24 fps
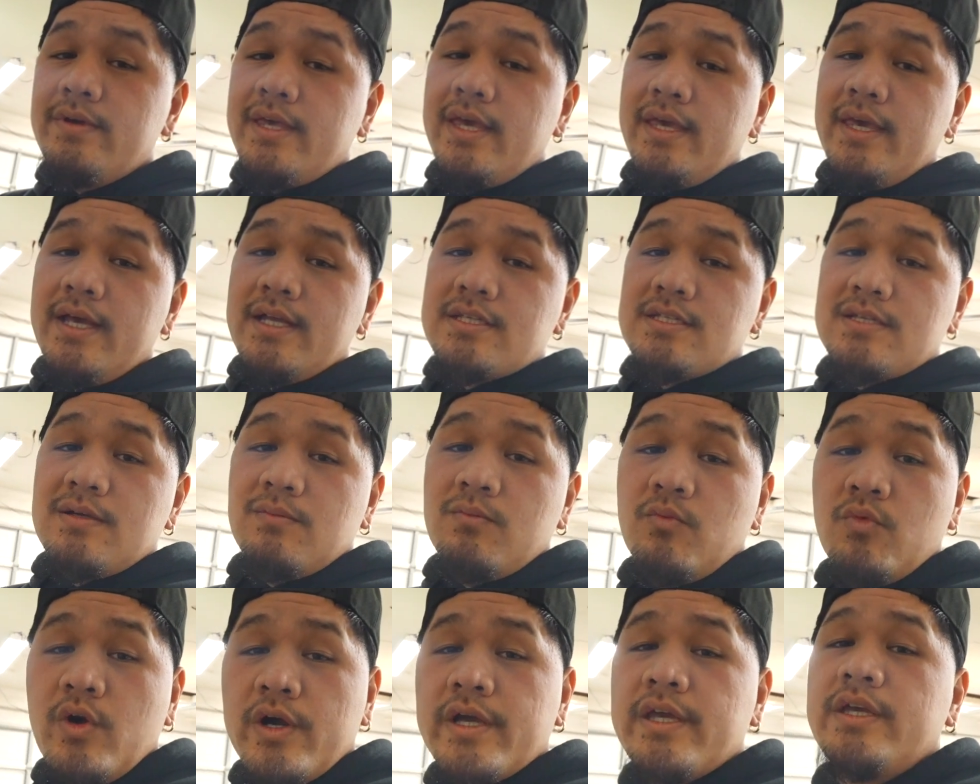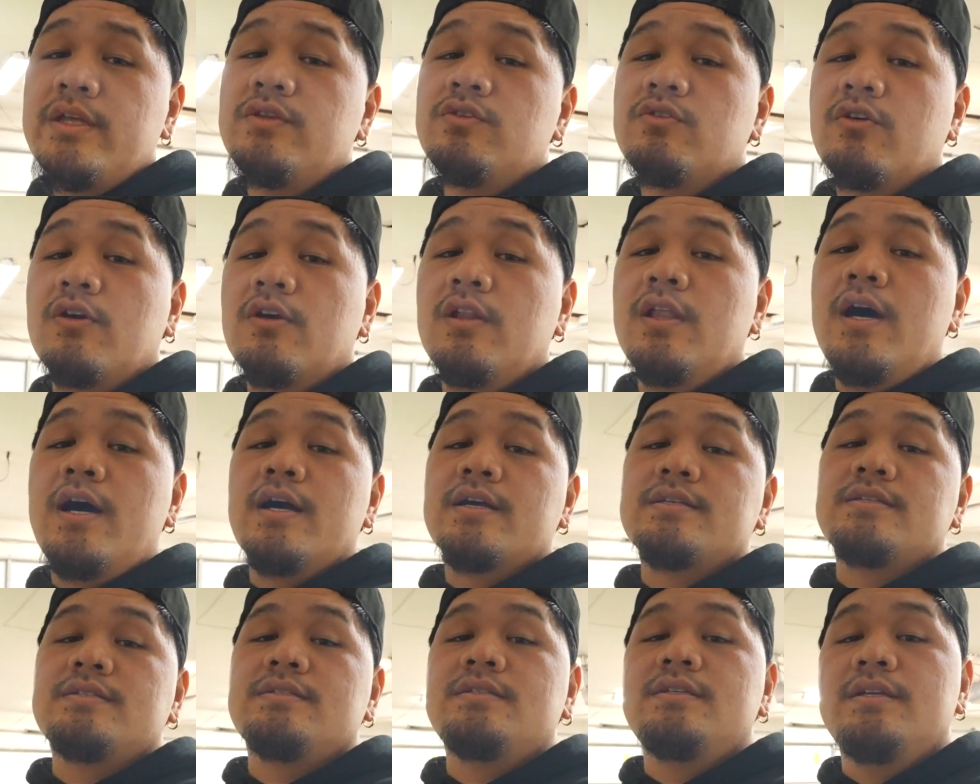can get some working door
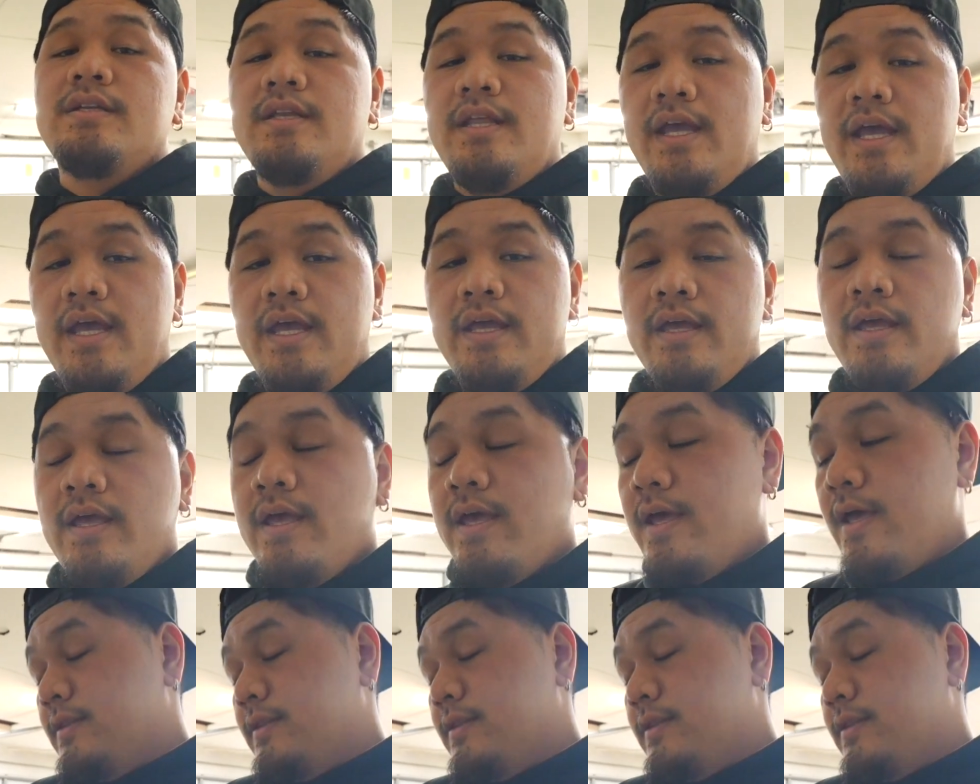locks today.